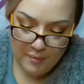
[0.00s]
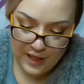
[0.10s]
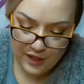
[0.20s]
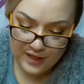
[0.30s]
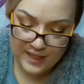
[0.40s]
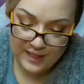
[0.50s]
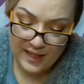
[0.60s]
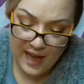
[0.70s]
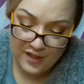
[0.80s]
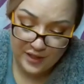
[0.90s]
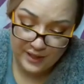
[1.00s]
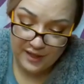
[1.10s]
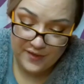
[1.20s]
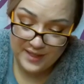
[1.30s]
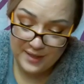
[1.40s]
Peter did actually
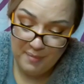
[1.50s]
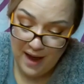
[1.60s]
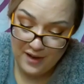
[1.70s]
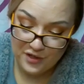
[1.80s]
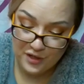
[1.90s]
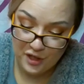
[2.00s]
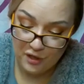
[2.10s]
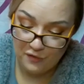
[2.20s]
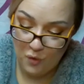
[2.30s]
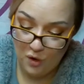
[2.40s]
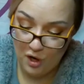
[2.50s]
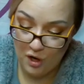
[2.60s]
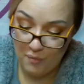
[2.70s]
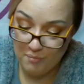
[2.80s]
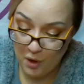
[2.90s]
live as a bachelor
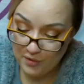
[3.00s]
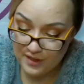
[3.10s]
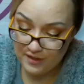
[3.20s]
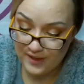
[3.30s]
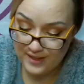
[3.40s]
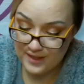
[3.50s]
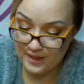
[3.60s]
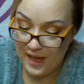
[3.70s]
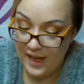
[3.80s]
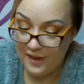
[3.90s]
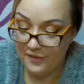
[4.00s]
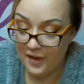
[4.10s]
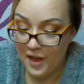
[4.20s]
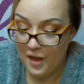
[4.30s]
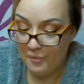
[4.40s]
for most of his life,